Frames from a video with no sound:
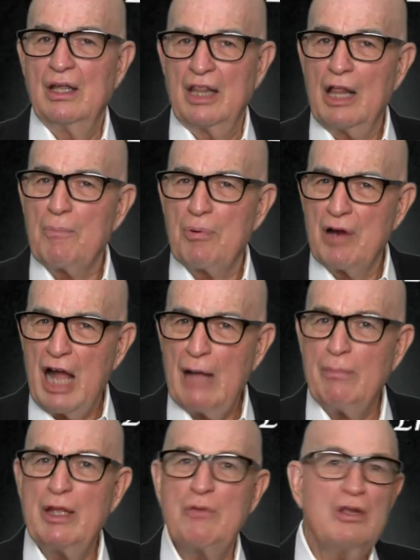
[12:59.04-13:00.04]
They'll
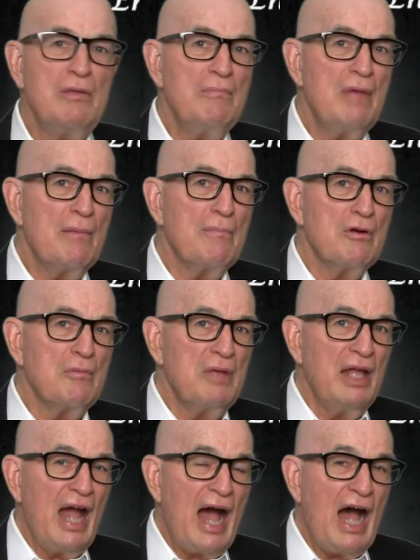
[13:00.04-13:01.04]
probably remember
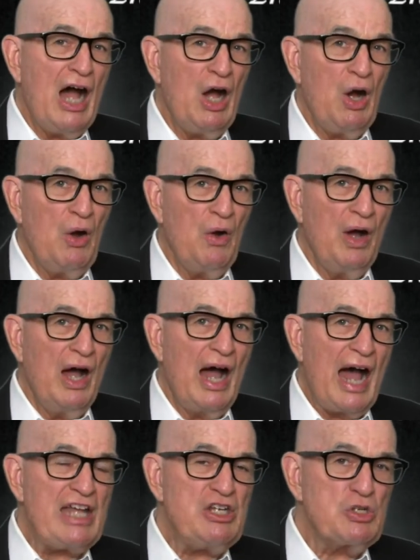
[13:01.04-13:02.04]
me how
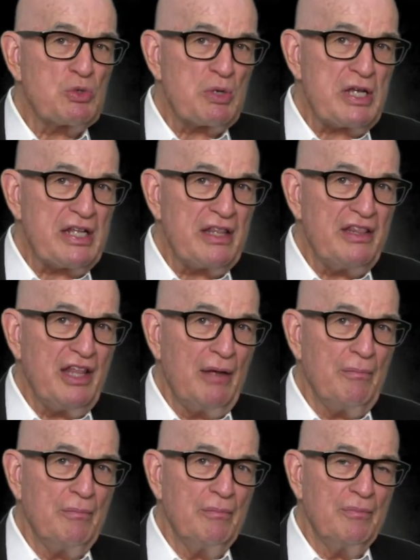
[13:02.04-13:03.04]
I treated
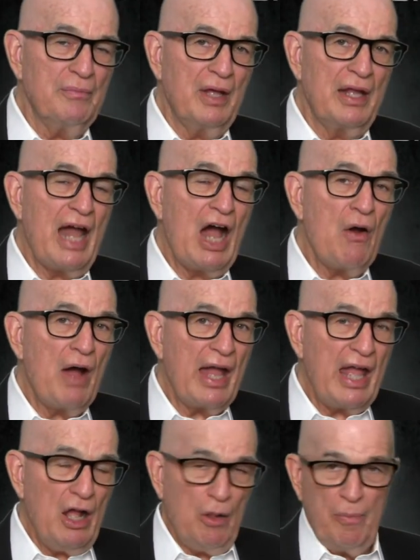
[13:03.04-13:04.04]
them and how I
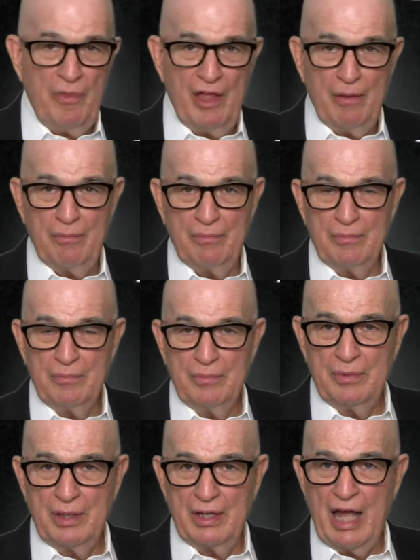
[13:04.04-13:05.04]
helped them
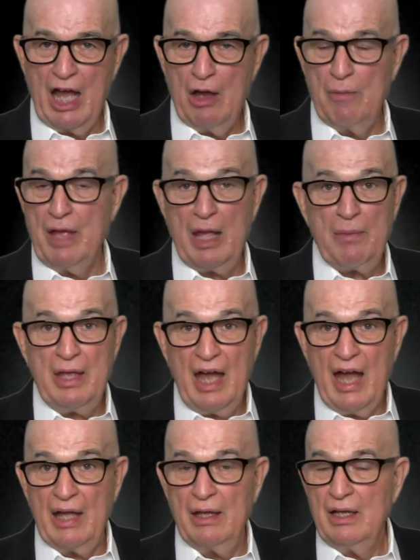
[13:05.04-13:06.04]
and how maybe
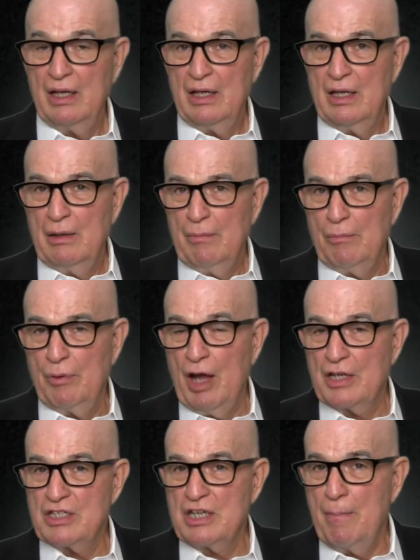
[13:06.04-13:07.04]
I
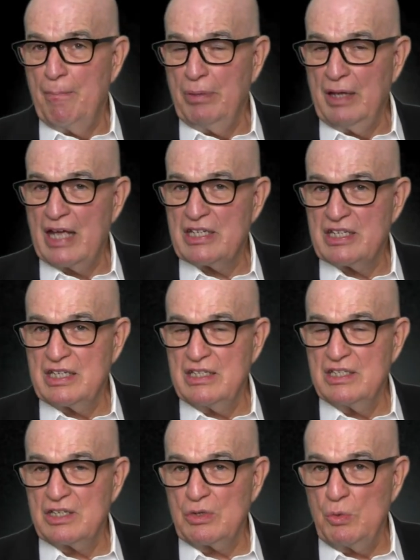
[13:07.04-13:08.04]
brought some
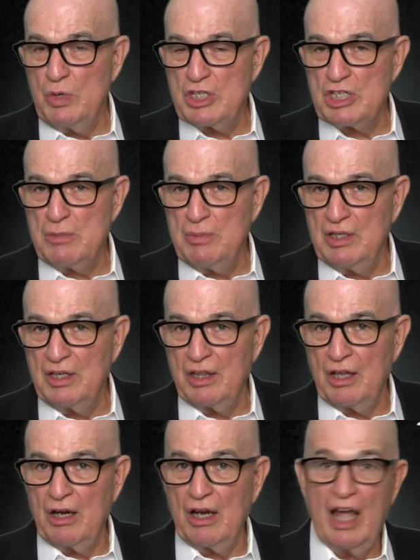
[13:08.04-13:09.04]
blessings and wisdom into
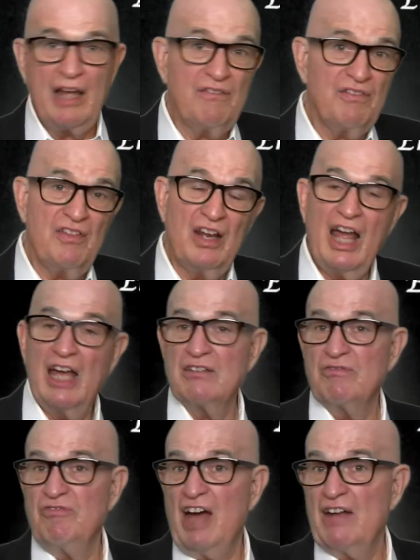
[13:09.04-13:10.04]
their life in the
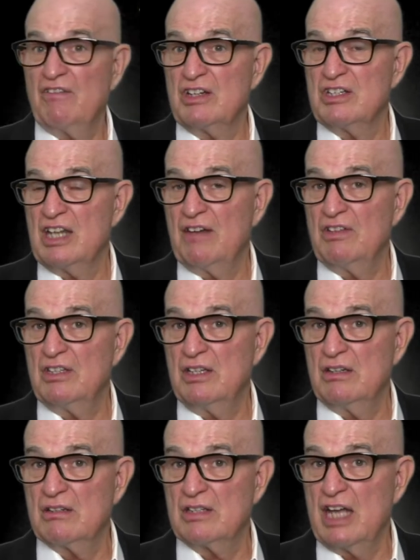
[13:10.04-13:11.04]
last 5 or 7
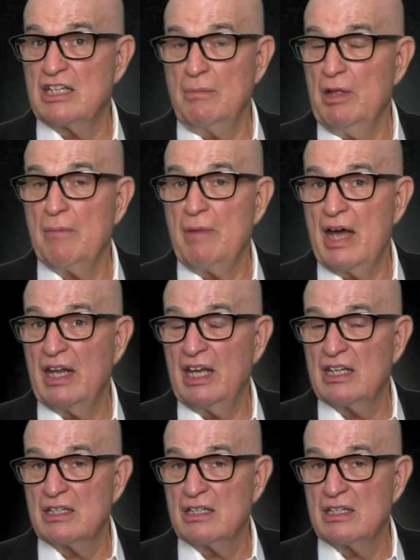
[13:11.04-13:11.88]
years. That'll be about it.